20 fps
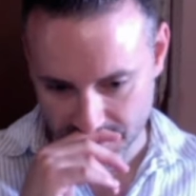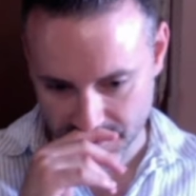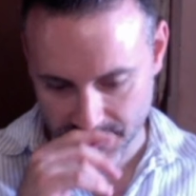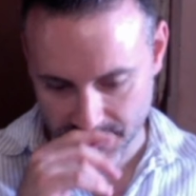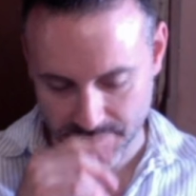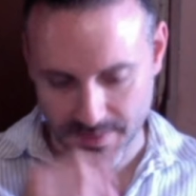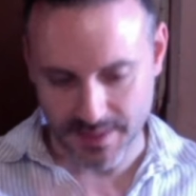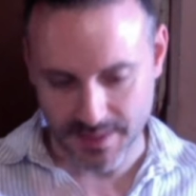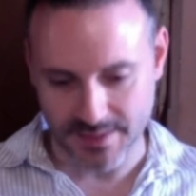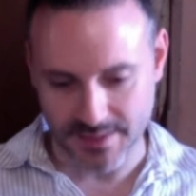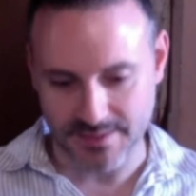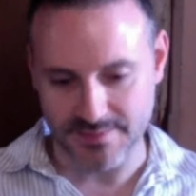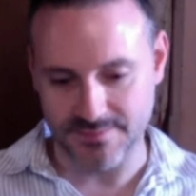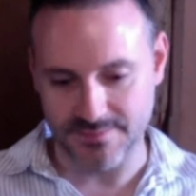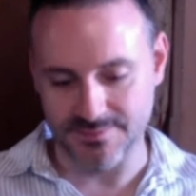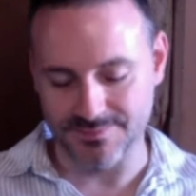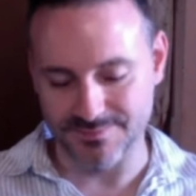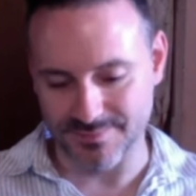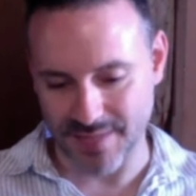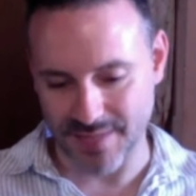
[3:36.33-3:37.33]
but
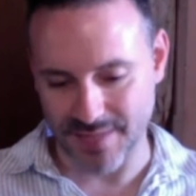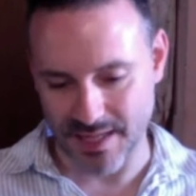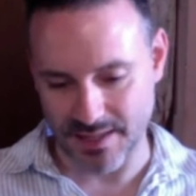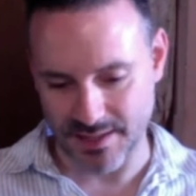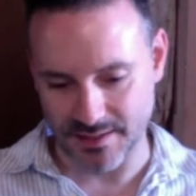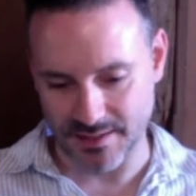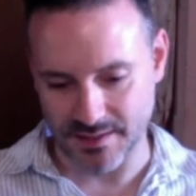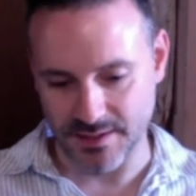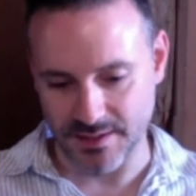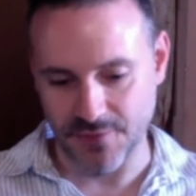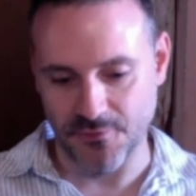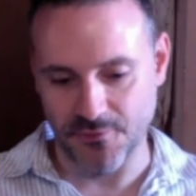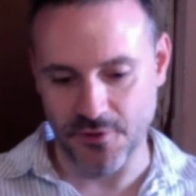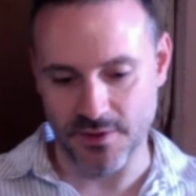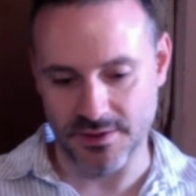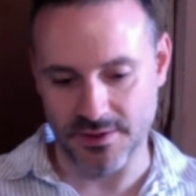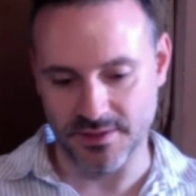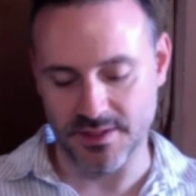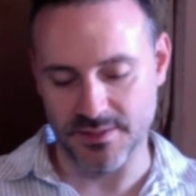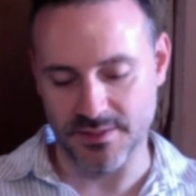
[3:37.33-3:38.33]
I think the
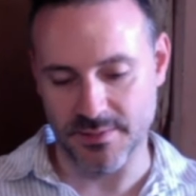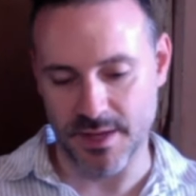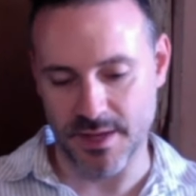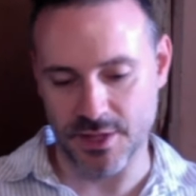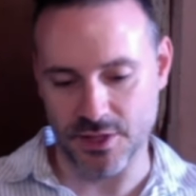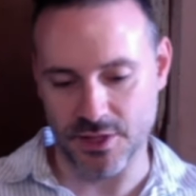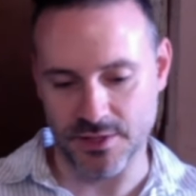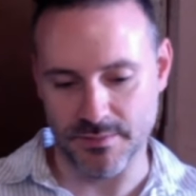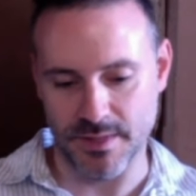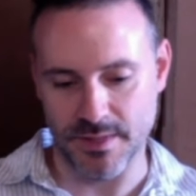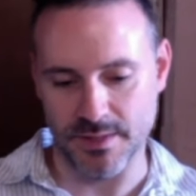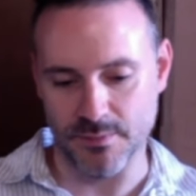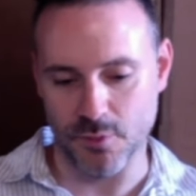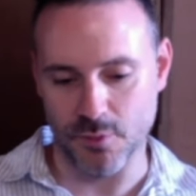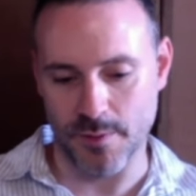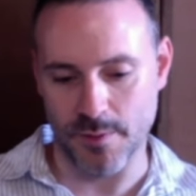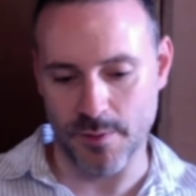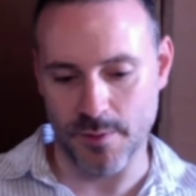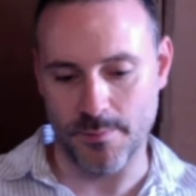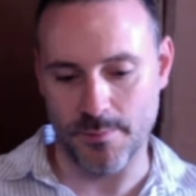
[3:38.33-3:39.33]
difference in this match is made
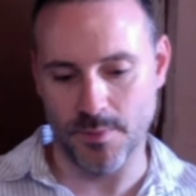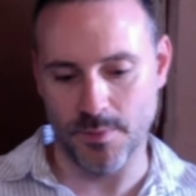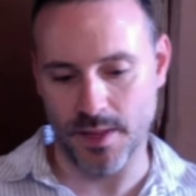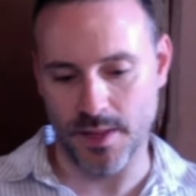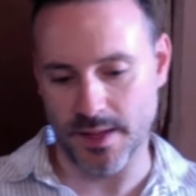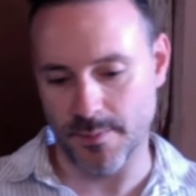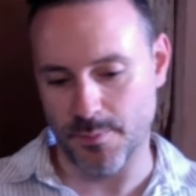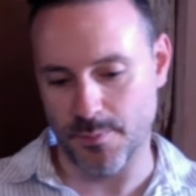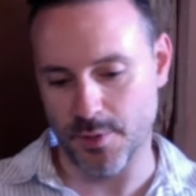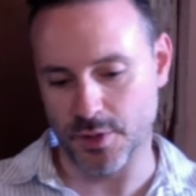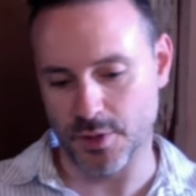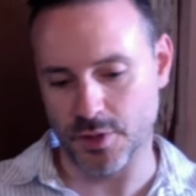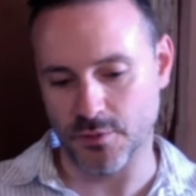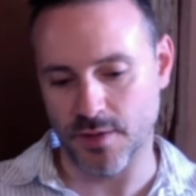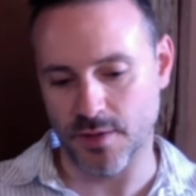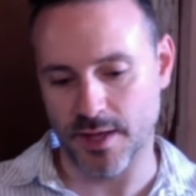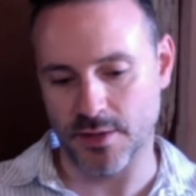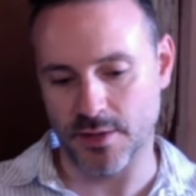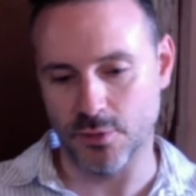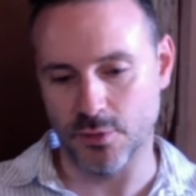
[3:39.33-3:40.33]
more like a
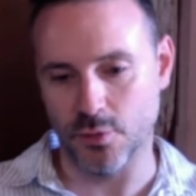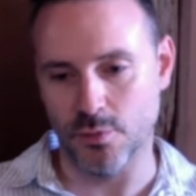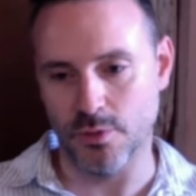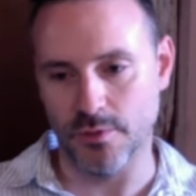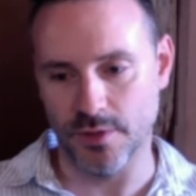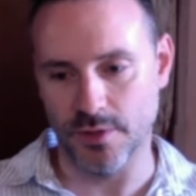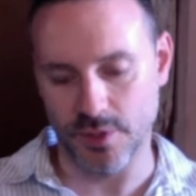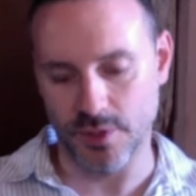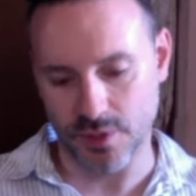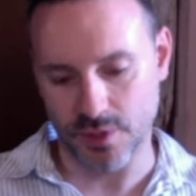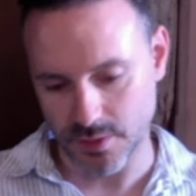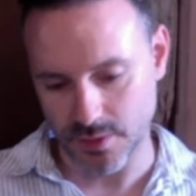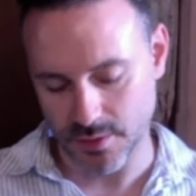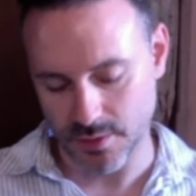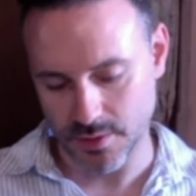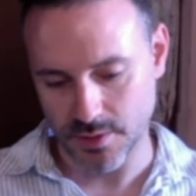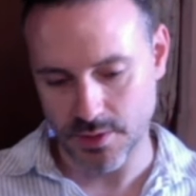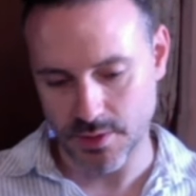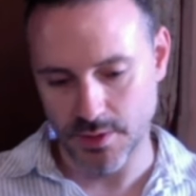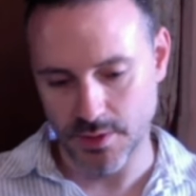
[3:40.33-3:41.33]
person like Dubrovich
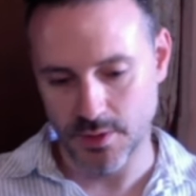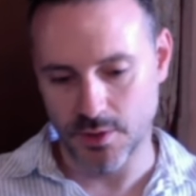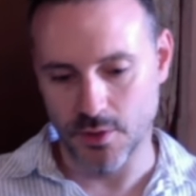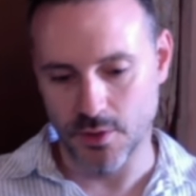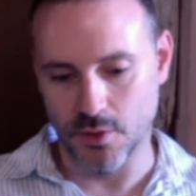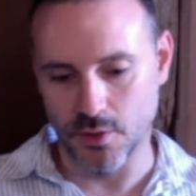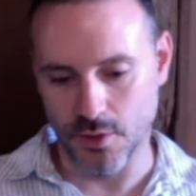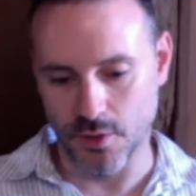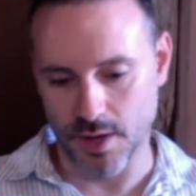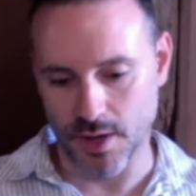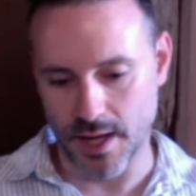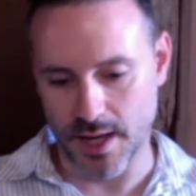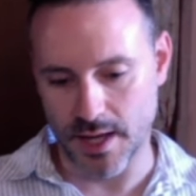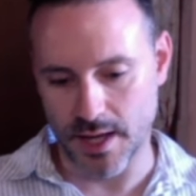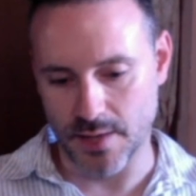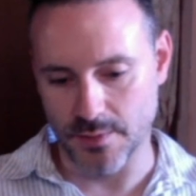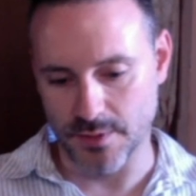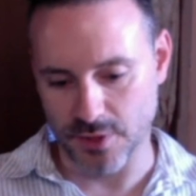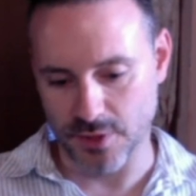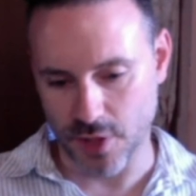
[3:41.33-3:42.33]
or
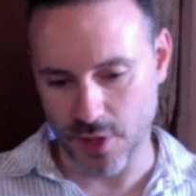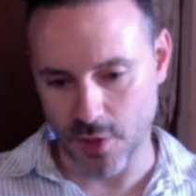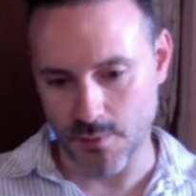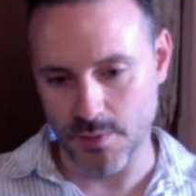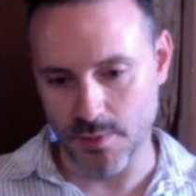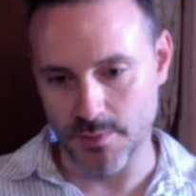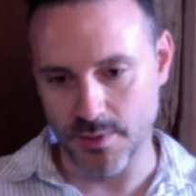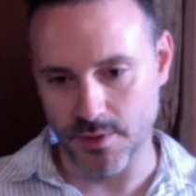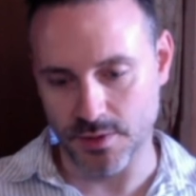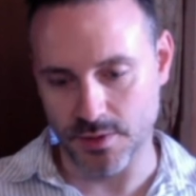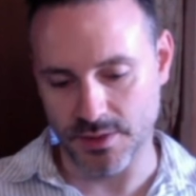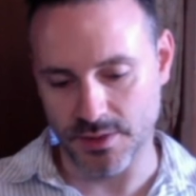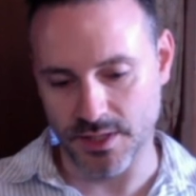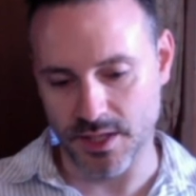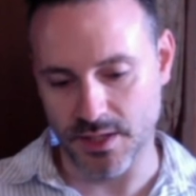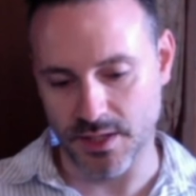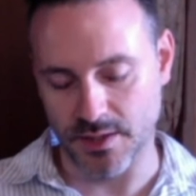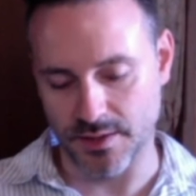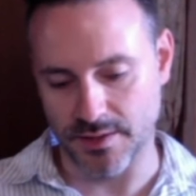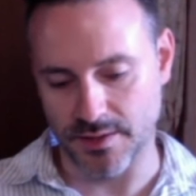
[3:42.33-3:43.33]
like Wintraub because
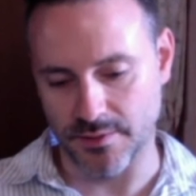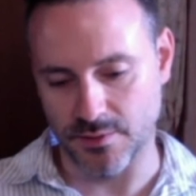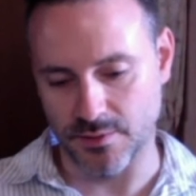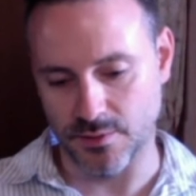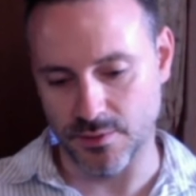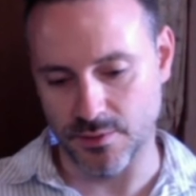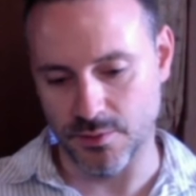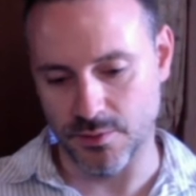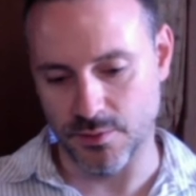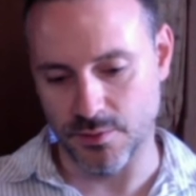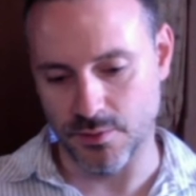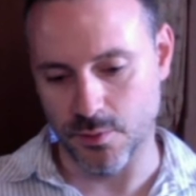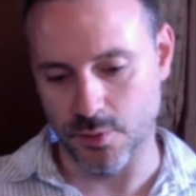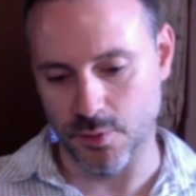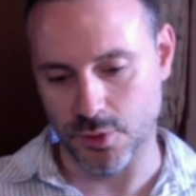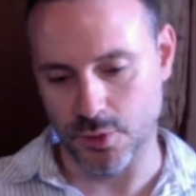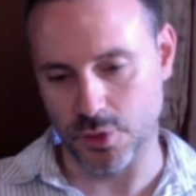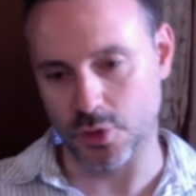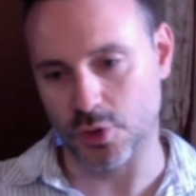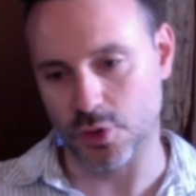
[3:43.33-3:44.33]
they're
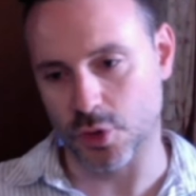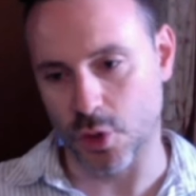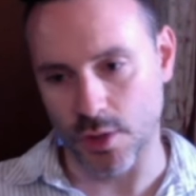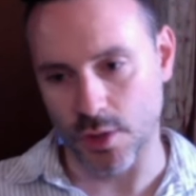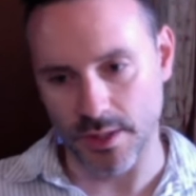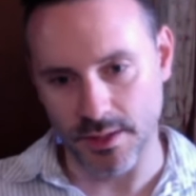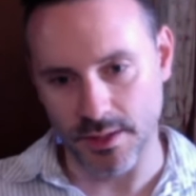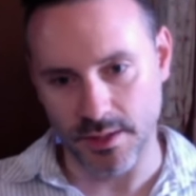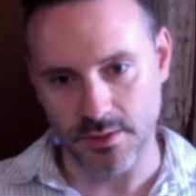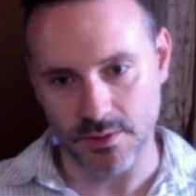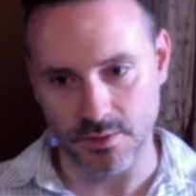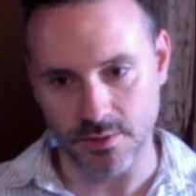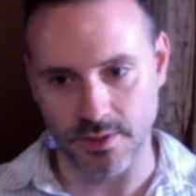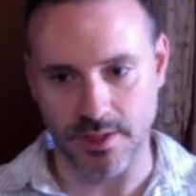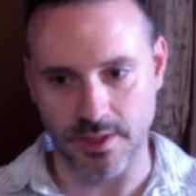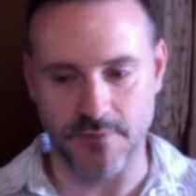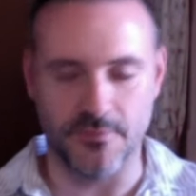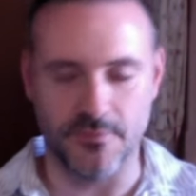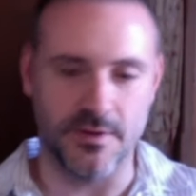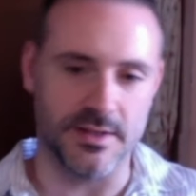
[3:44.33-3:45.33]
also solid, so
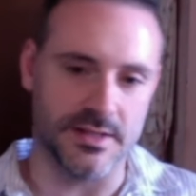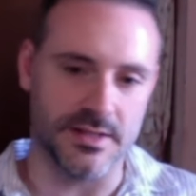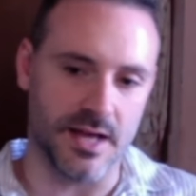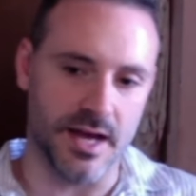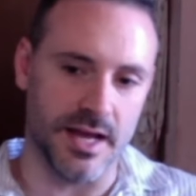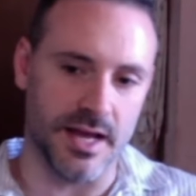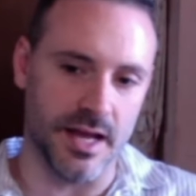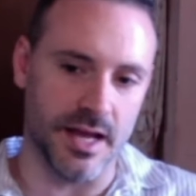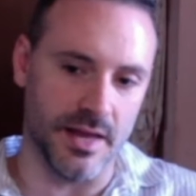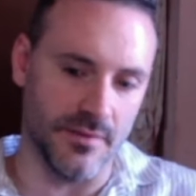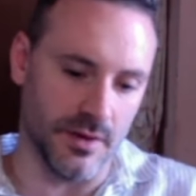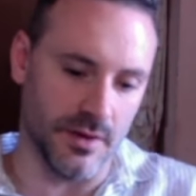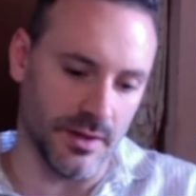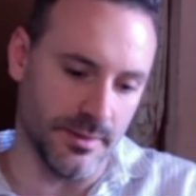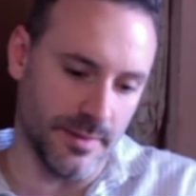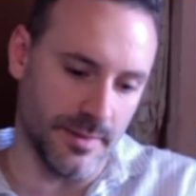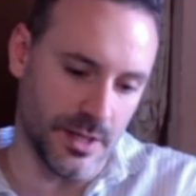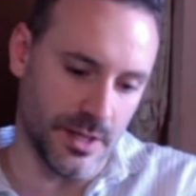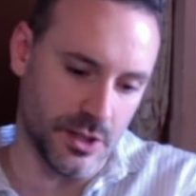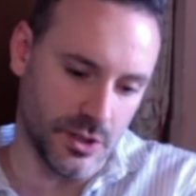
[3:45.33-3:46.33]
they can fence high level
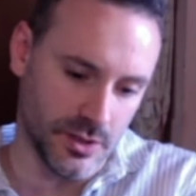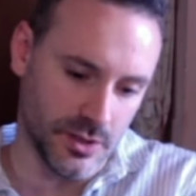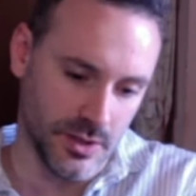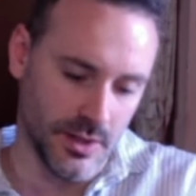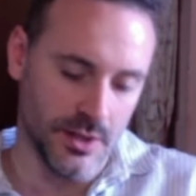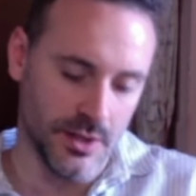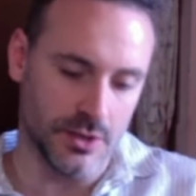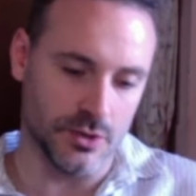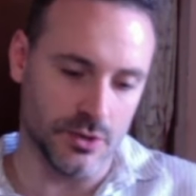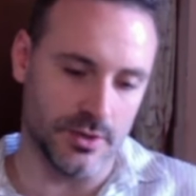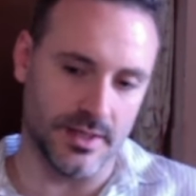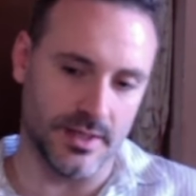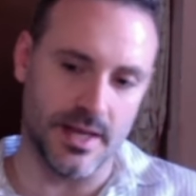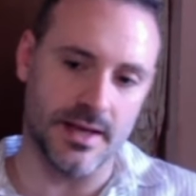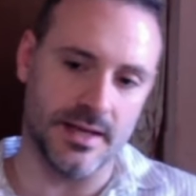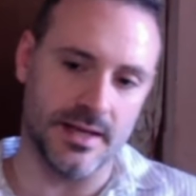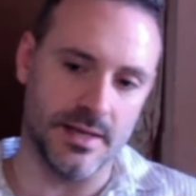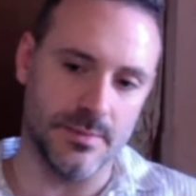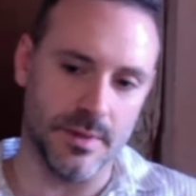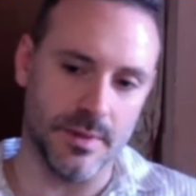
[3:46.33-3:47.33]
the match, so they
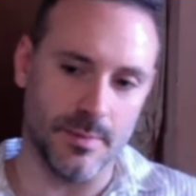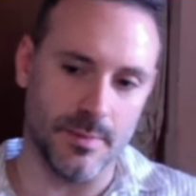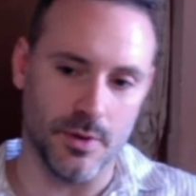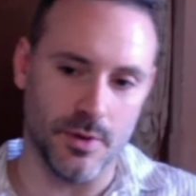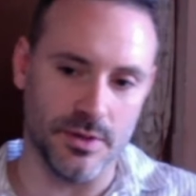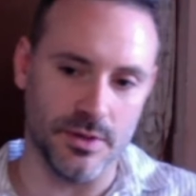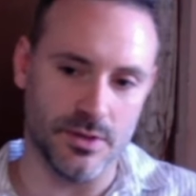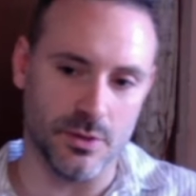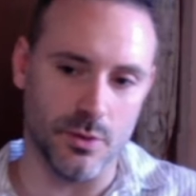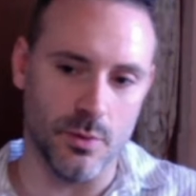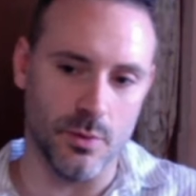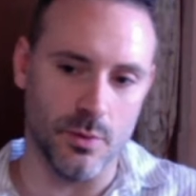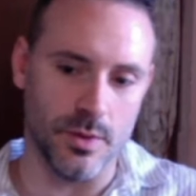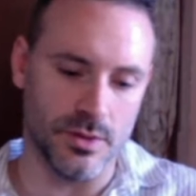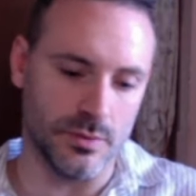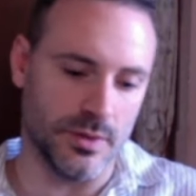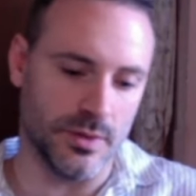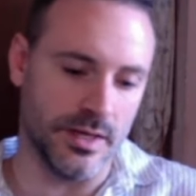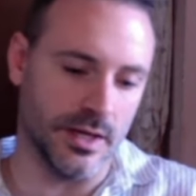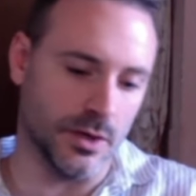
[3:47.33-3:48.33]
can keep the points
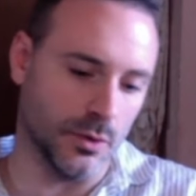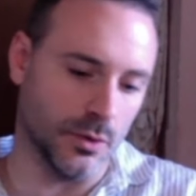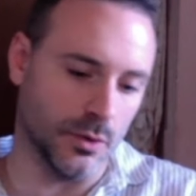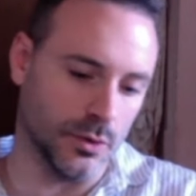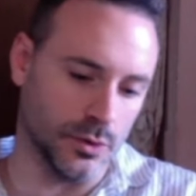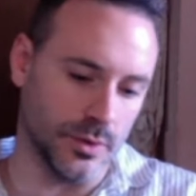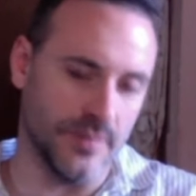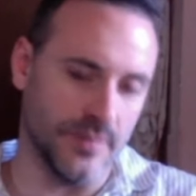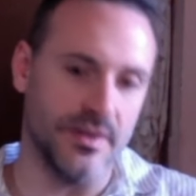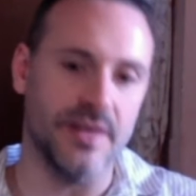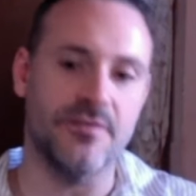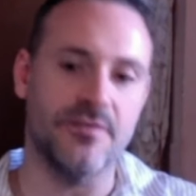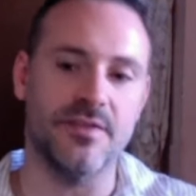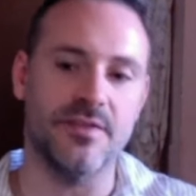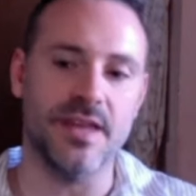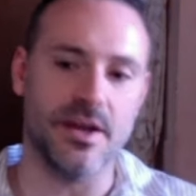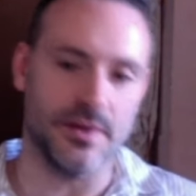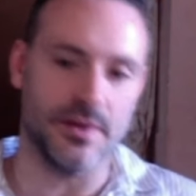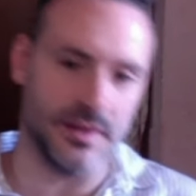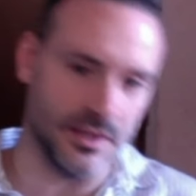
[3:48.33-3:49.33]
always really close, or even if
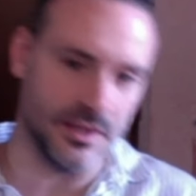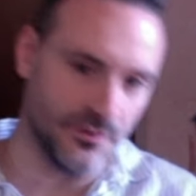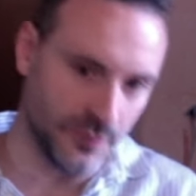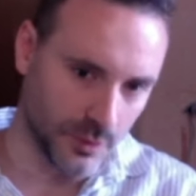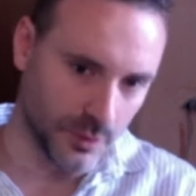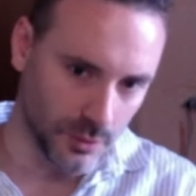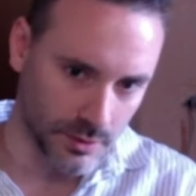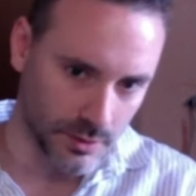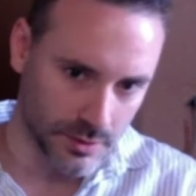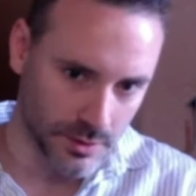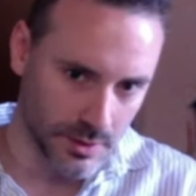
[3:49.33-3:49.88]
they're in difficult.